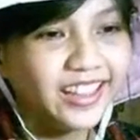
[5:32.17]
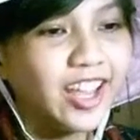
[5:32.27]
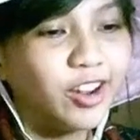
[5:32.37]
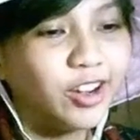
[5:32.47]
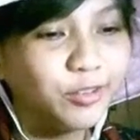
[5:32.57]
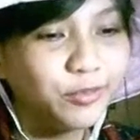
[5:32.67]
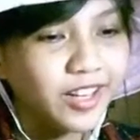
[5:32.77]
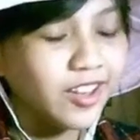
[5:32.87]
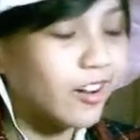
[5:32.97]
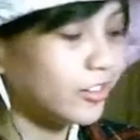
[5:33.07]
they
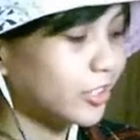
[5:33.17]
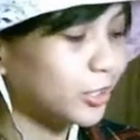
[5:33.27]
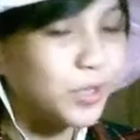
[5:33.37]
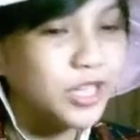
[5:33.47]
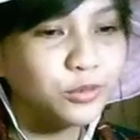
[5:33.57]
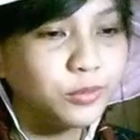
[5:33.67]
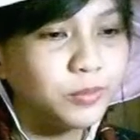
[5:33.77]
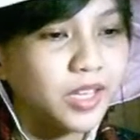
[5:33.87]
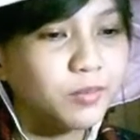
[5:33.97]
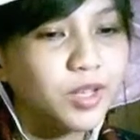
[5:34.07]
really are displeased with
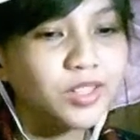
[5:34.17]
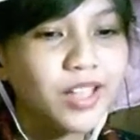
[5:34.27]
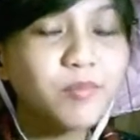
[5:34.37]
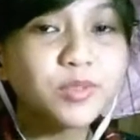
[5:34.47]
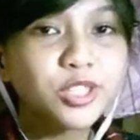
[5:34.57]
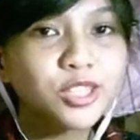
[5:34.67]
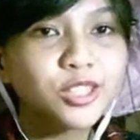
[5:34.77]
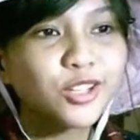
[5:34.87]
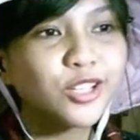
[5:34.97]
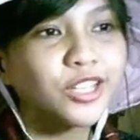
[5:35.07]
me because I'm
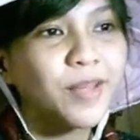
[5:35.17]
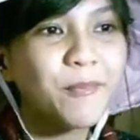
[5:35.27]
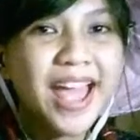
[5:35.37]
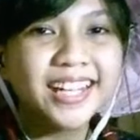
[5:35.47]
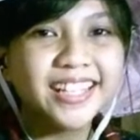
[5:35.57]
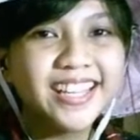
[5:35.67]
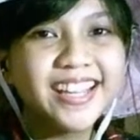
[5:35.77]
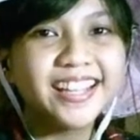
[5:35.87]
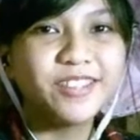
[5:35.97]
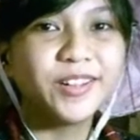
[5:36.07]
such a
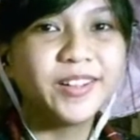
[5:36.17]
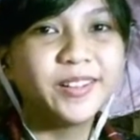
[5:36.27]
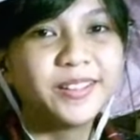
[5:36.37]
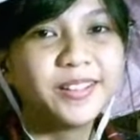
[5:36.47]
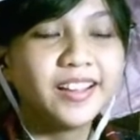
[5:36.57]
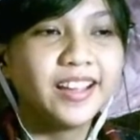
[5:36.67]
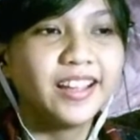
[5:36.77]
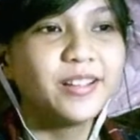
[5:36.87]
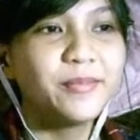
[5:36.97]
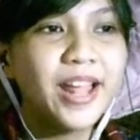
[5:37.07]
demanding
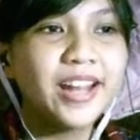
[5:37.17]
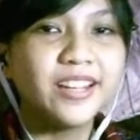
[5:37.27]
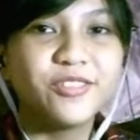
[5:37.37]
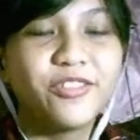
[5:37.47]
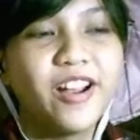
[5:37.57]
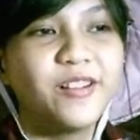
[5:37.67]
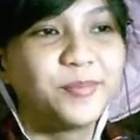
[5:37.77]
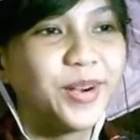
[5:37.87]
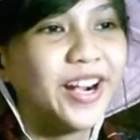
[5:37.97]
demanding farmer